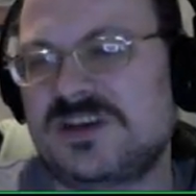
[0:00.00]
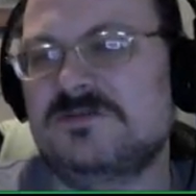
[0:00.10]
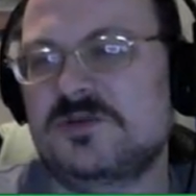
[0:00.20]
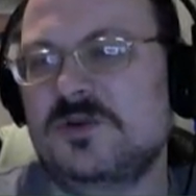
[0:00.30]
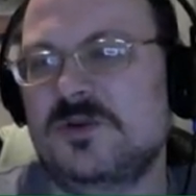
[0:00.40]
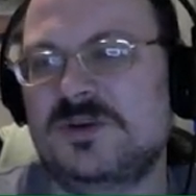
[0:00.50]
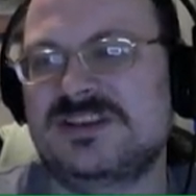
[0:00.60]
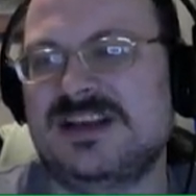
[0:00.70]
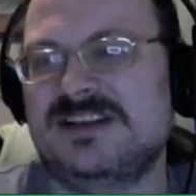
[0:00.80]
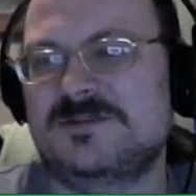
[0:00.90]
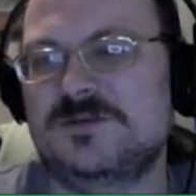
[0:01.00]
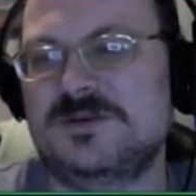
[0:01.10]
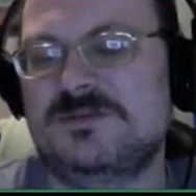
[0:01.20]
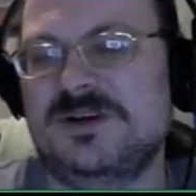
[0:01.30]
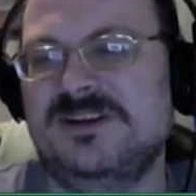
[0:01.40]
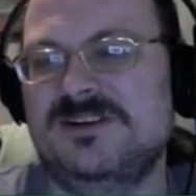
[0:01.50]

of Truth, wasn't that supposed to be pretty good?